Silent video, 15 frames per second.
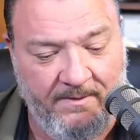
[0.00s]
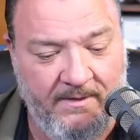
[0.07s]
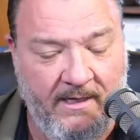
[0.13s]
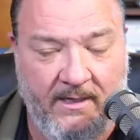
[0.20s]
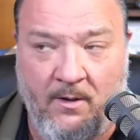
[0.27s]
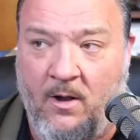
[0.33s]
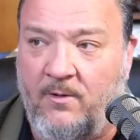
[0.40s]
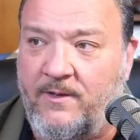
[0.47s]
They
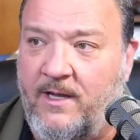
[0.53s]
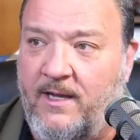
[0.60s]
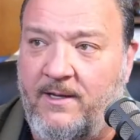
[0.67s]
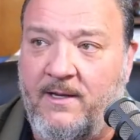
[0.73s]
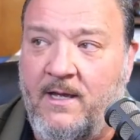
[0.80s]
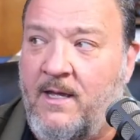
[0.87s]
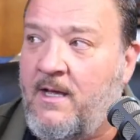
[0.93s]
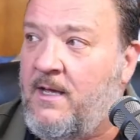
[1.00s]
go and
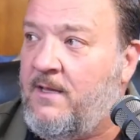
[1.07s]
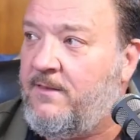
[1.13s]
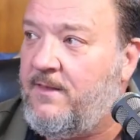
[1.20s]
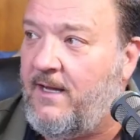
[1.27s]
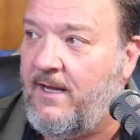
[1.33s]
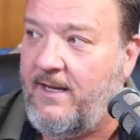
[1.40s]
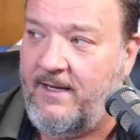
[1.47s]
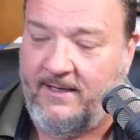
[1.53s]

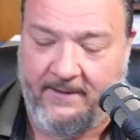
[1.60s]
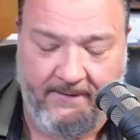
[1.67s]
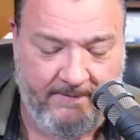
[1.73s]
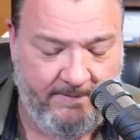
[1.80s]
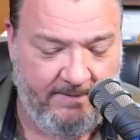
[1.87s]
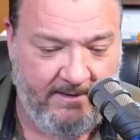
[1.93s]
they